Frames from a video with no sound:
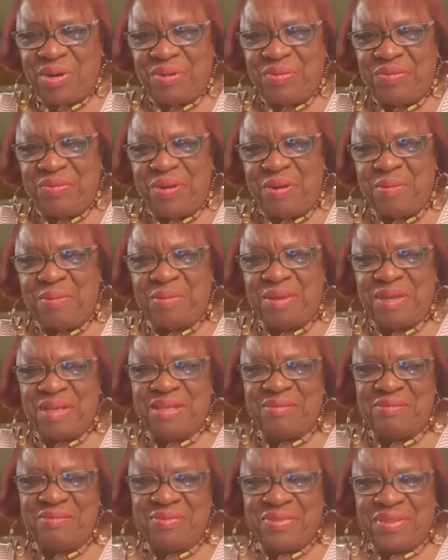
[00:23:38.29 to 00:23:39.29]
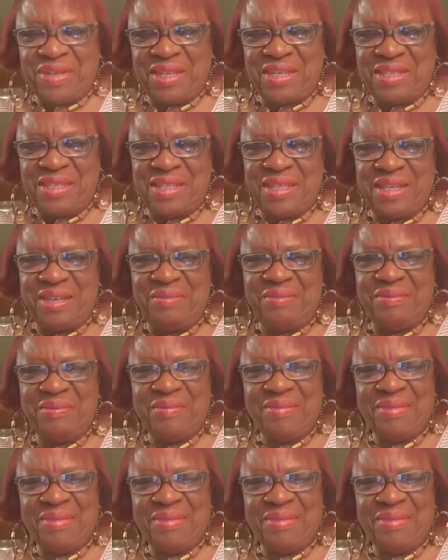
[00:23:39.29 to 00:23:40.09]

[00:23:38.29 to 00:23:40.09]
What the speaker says: are you from, Valencia?